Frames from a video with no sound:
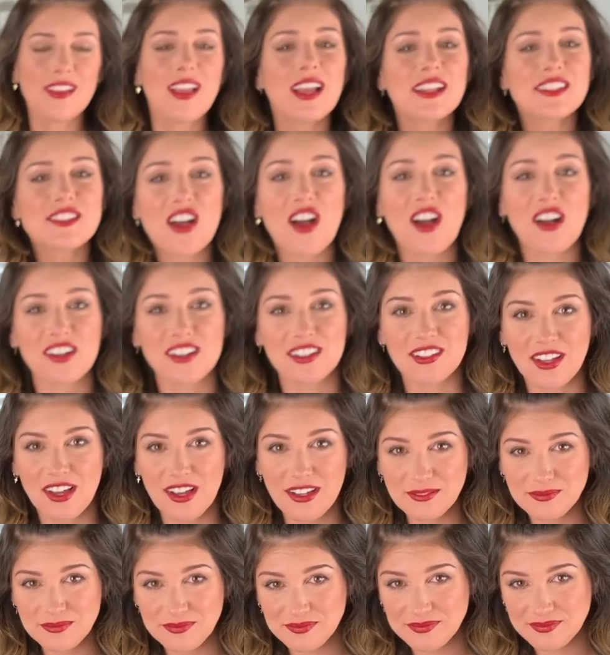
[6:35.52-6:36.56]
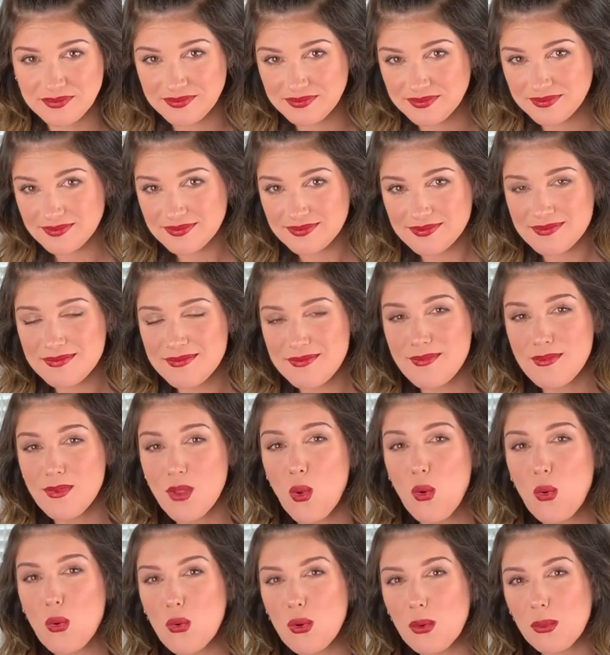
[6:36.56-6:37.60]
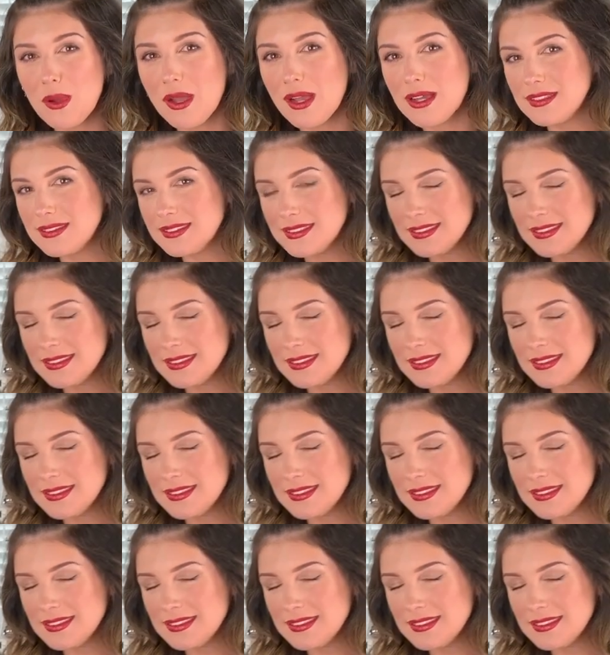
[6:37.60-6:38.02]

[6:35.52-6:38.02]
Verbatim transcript: I talk a lot. Whew.